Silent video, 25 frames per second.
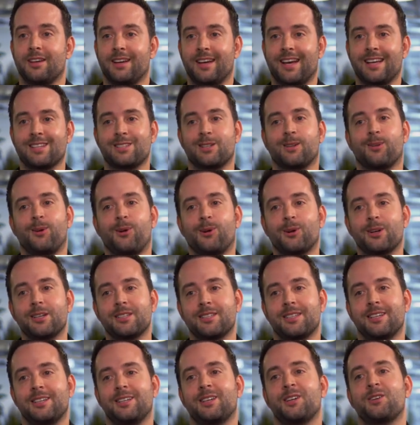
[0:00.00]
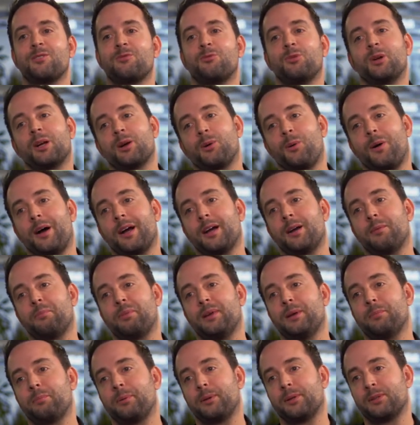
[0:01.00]
as long as they didn't require
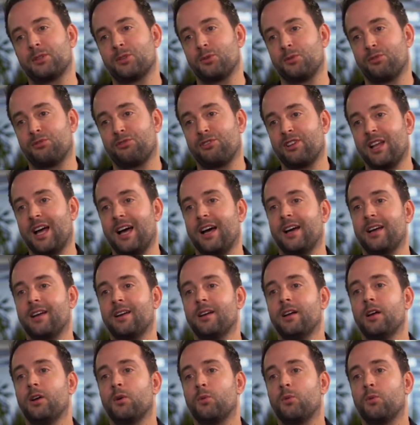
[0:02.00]
people to fly,